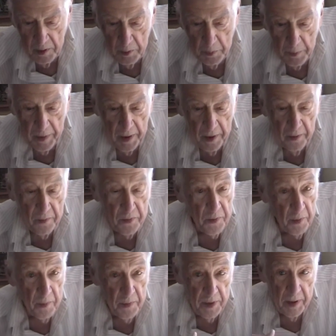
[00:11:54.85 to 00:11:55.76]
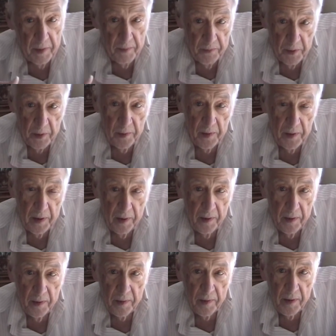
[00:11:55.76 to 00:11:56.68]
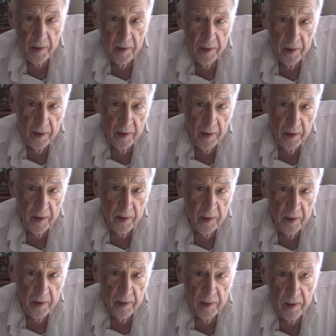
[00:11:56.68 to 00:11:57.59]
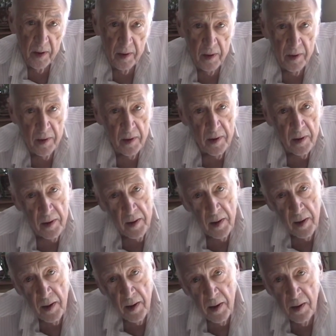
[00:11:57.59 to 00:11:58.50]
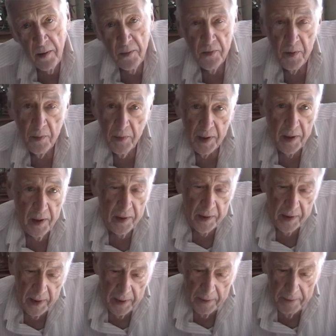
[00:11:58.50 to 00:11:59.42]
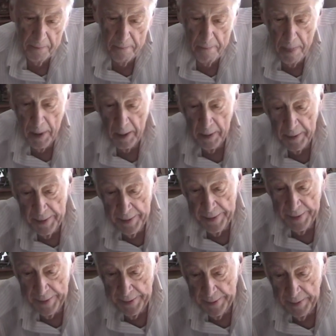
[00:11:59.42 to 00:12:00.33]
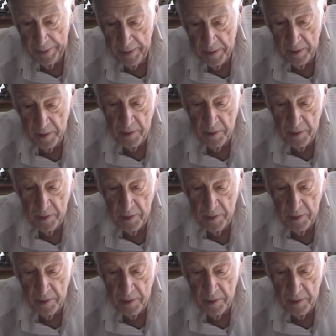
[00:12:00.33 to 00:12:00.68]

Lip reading: is playing something very linear, dee da da da da da, something like that, and